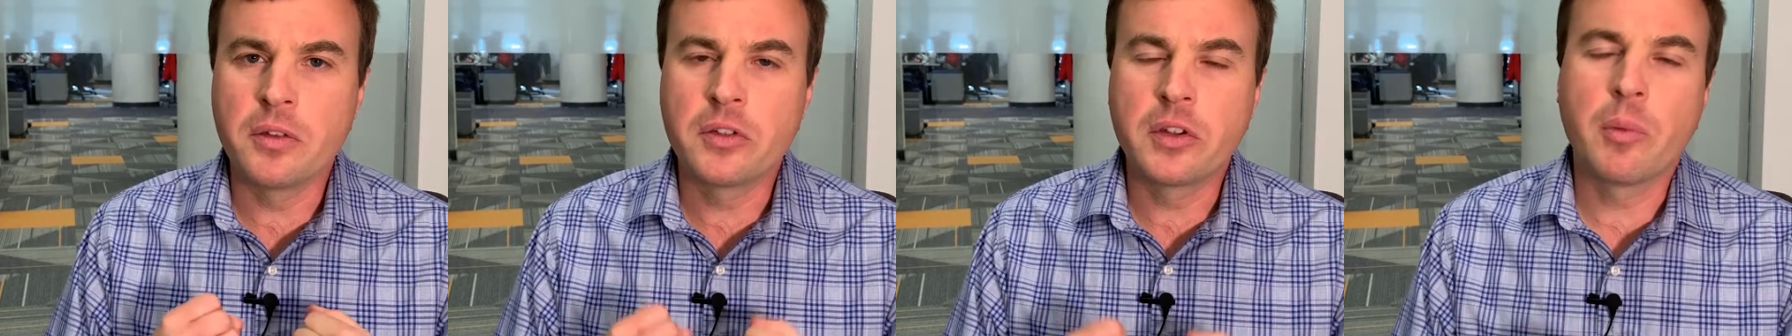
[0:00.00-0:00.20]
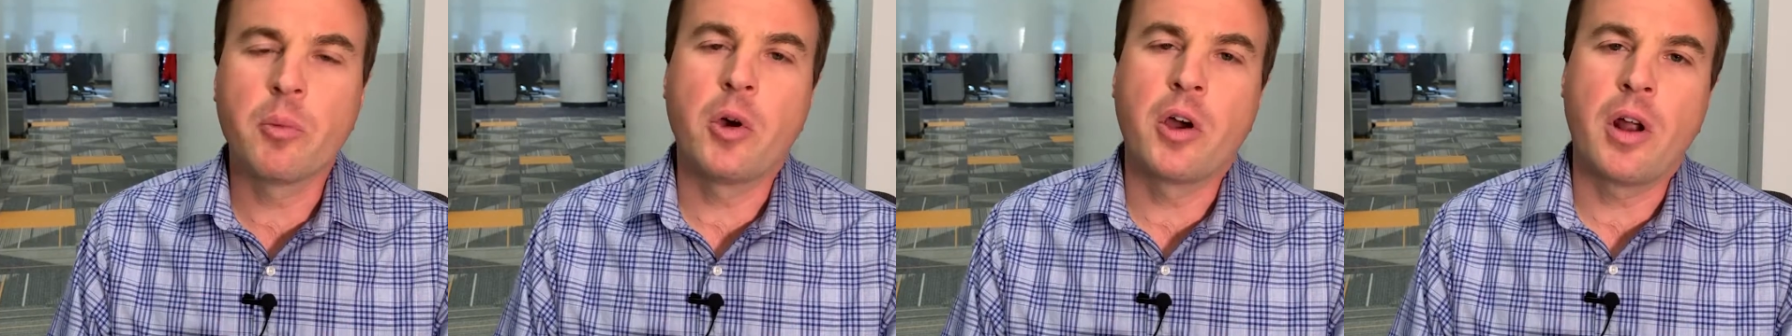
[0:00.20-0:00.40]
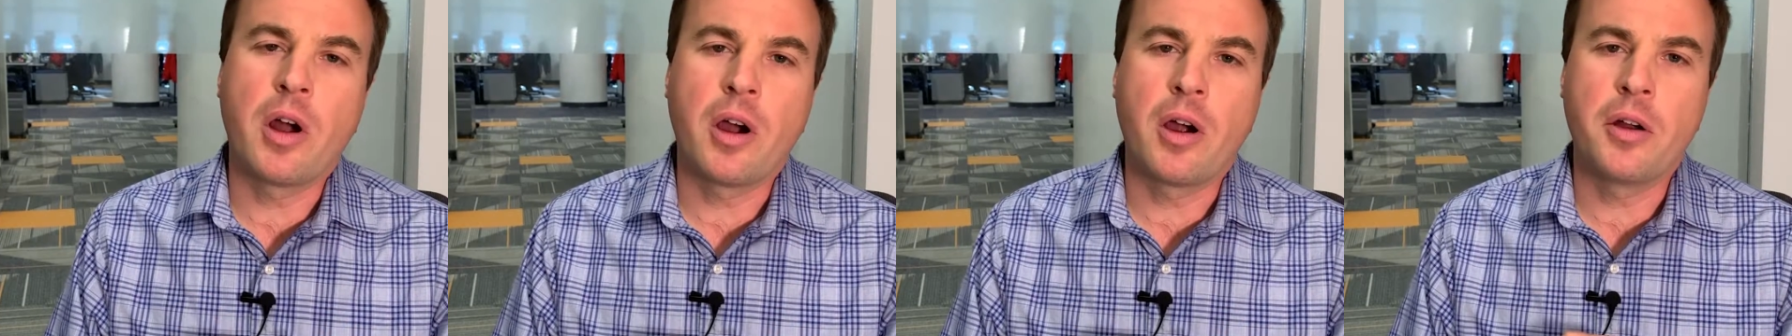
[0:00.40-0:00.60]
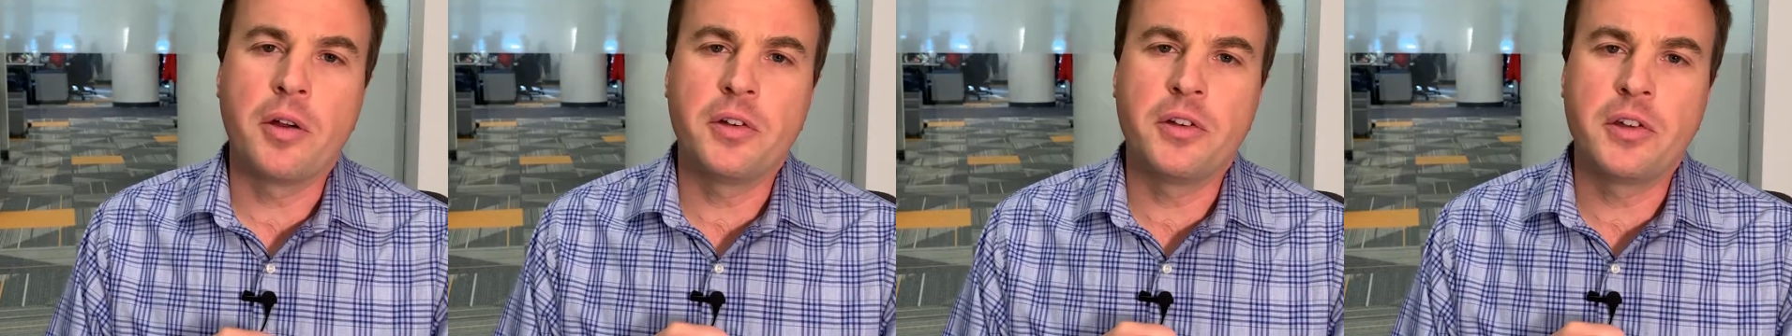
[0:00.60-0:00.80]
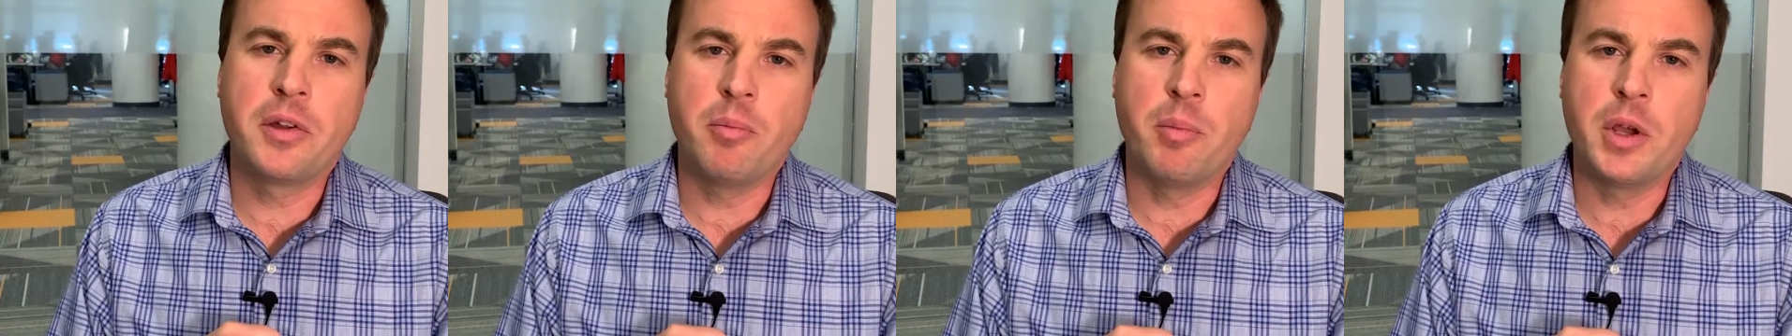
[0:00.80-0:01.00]
somewhat
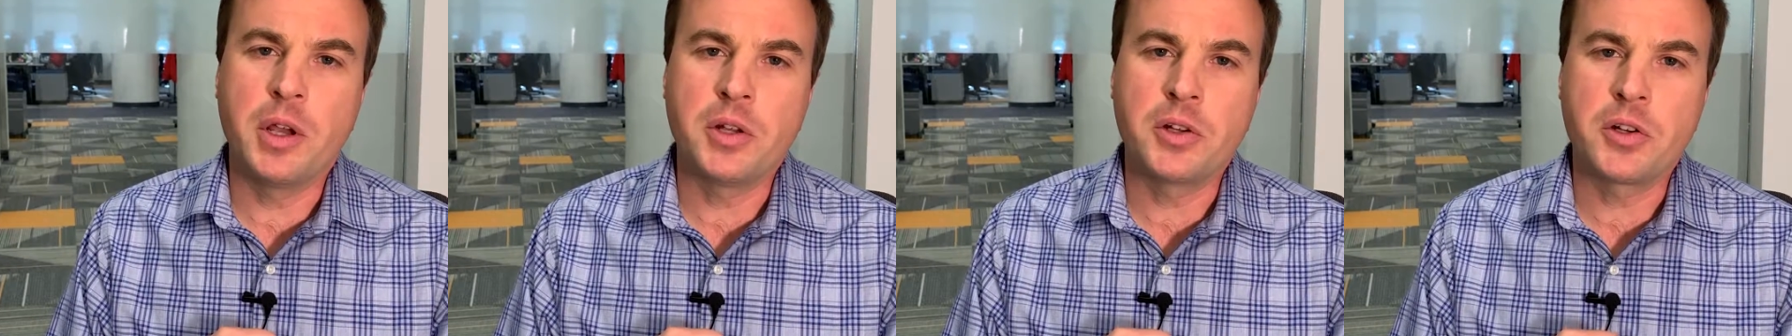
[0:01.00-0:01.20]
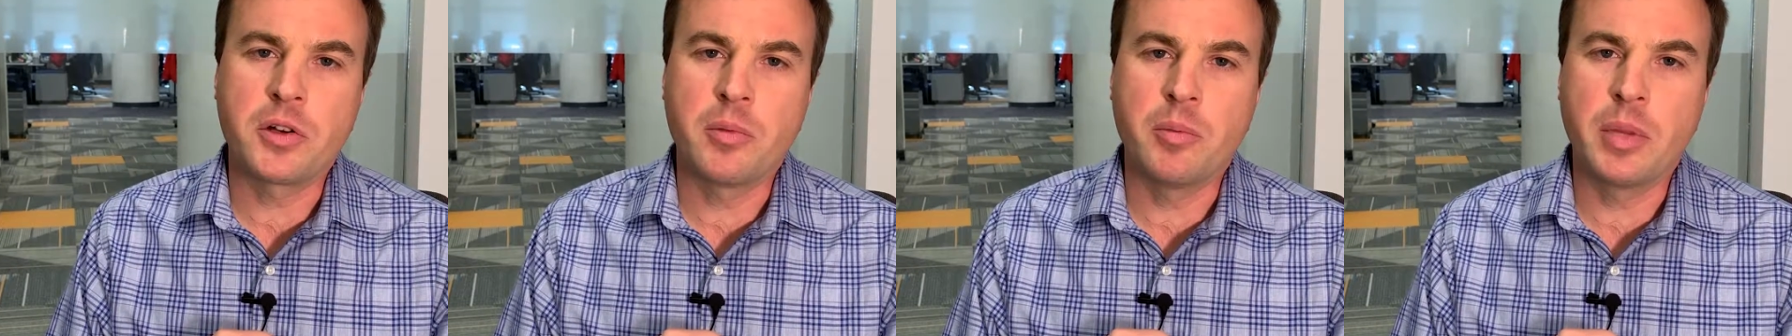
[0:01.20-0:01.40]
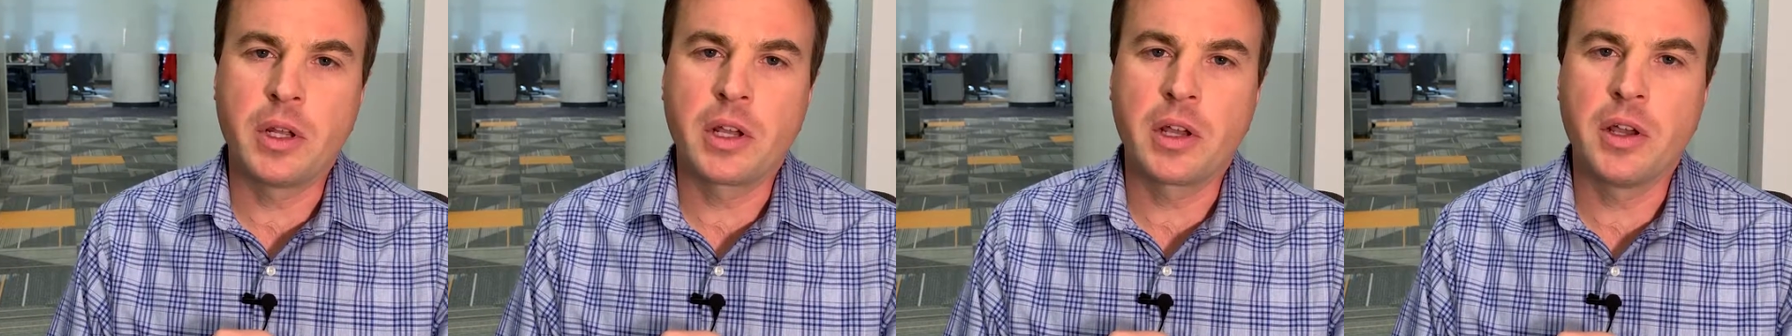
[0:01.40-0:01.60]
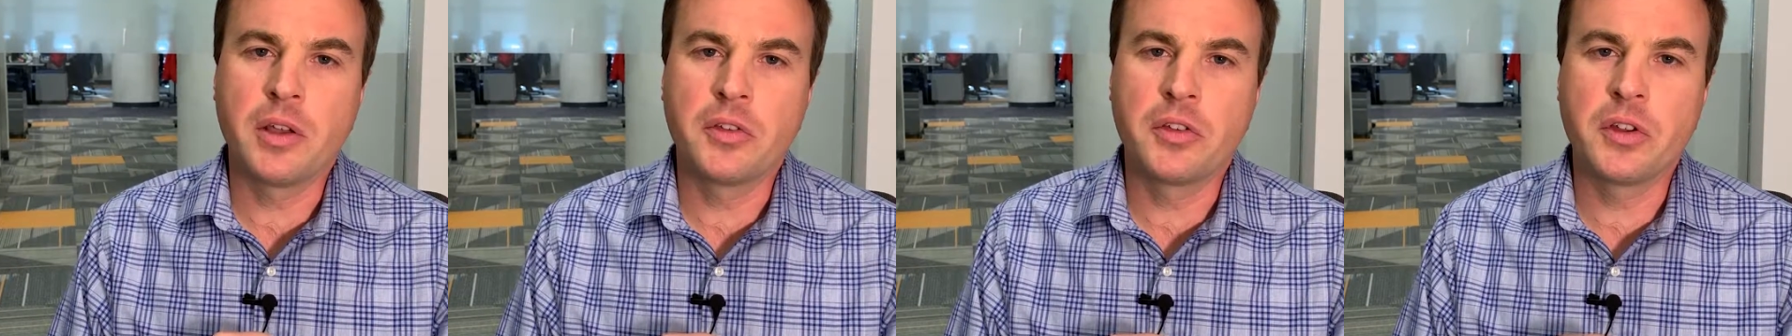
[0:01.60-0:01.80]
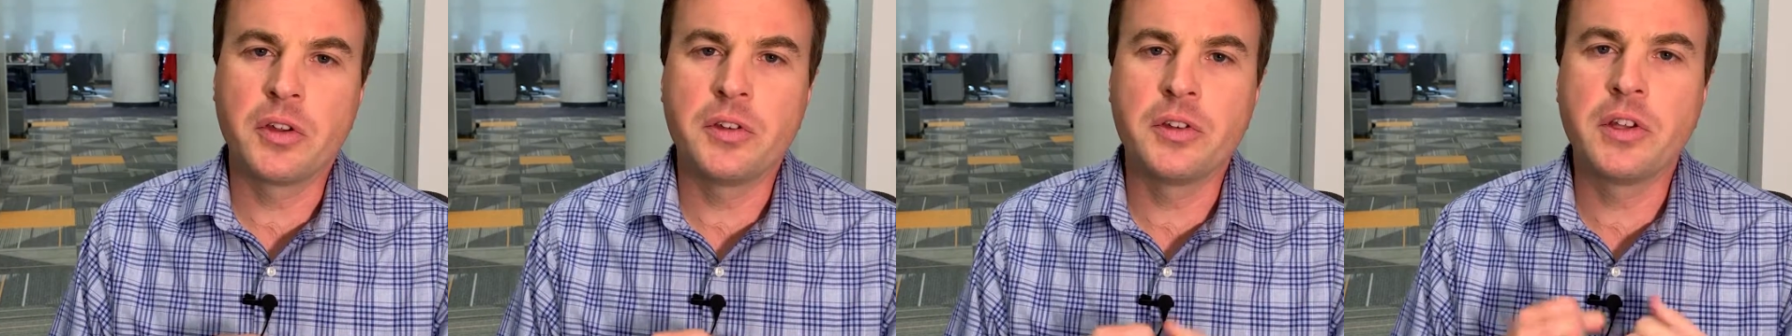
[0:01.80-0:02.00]
hard to measure
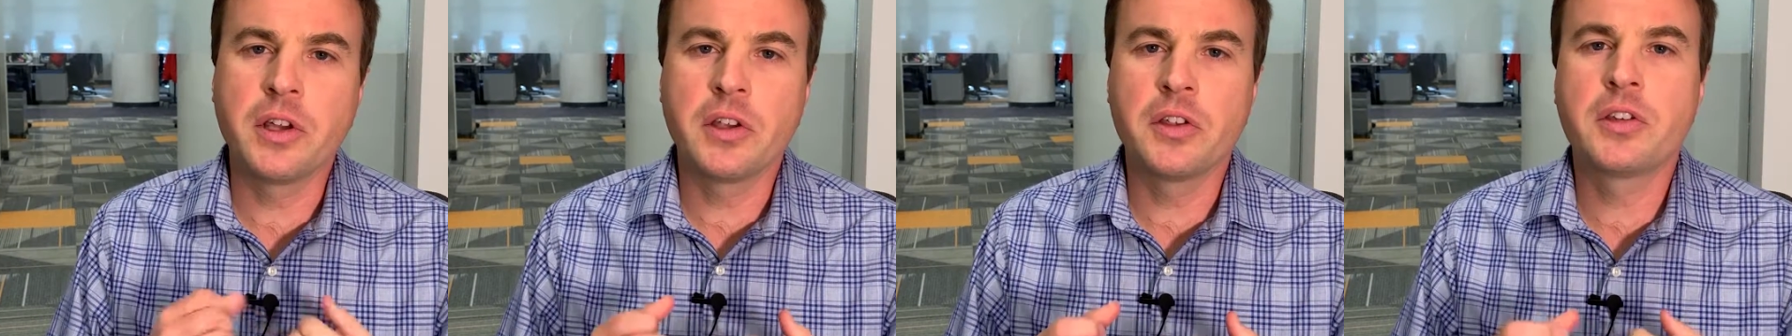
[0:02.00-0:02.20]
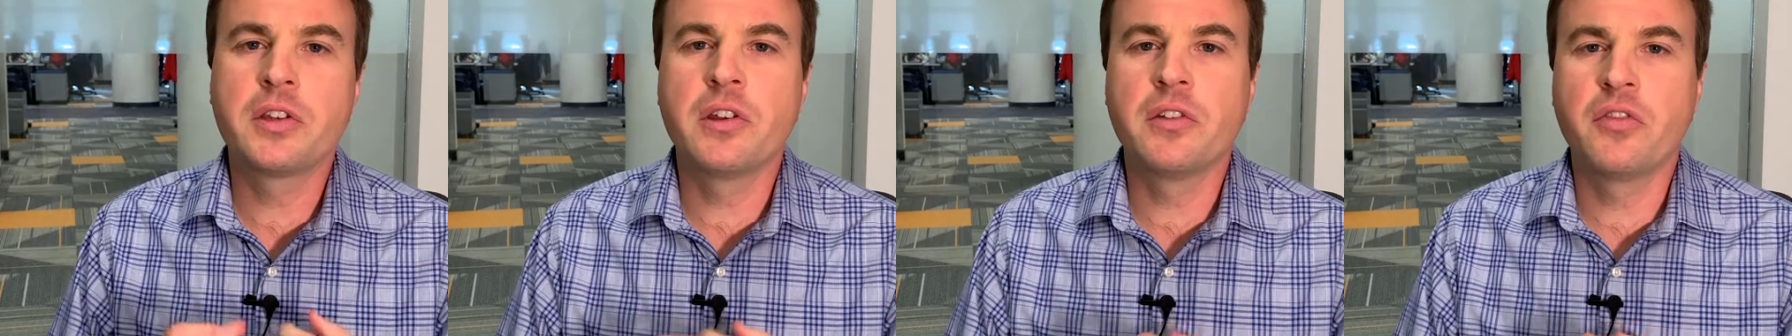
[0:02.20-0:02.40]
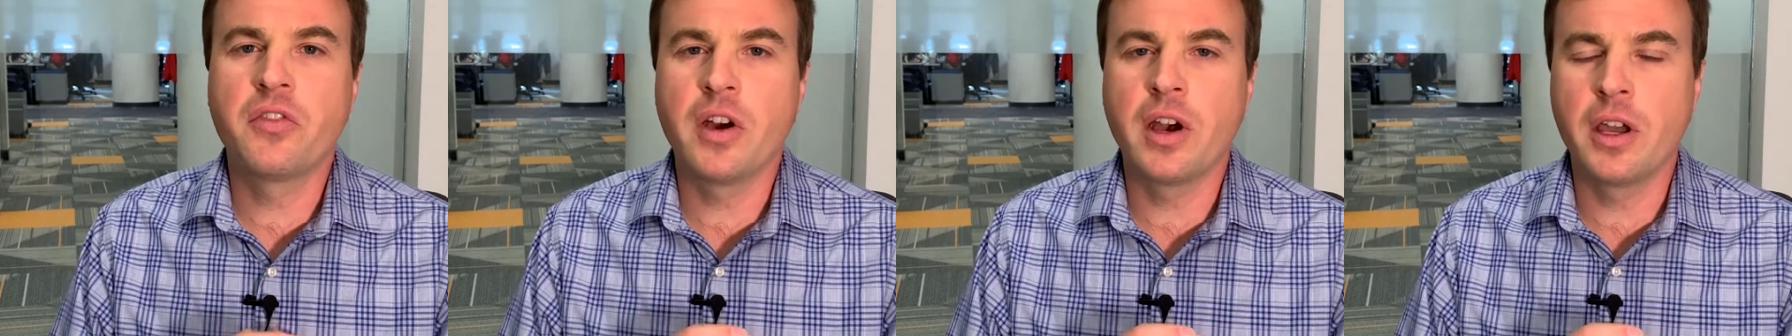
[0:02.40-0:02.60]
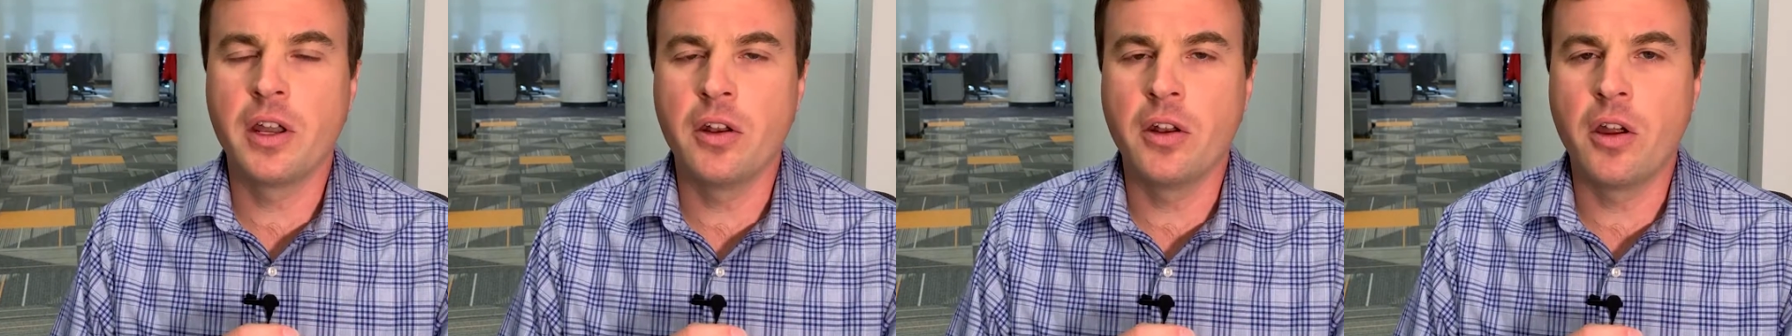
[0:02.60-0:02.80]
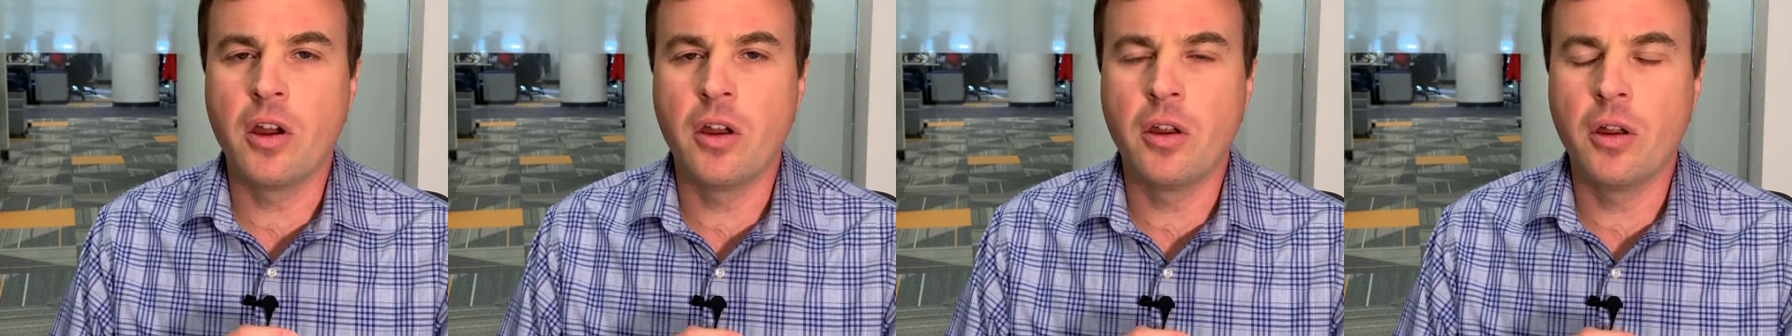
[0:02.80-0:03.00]
because it does
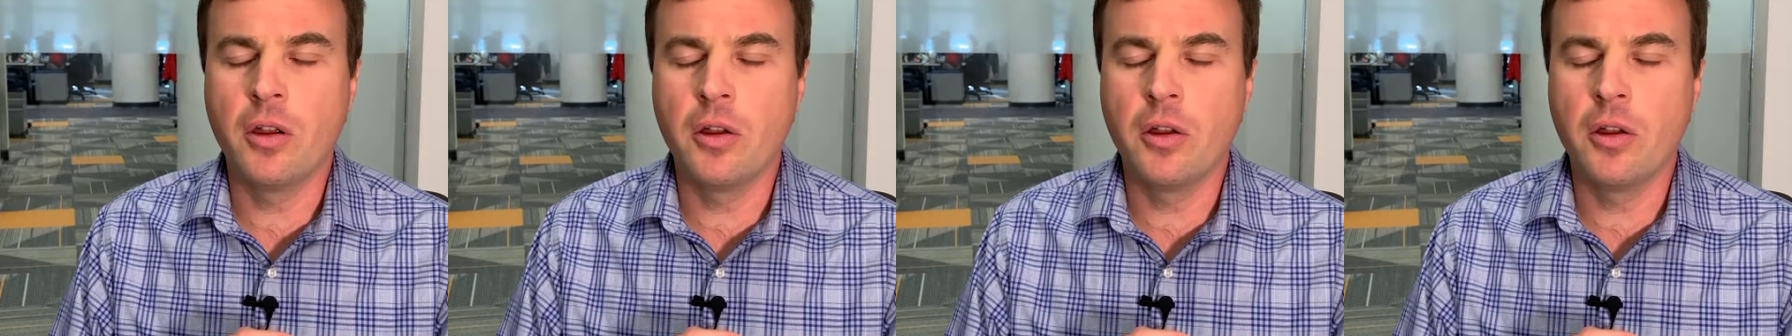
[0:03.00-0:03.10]
define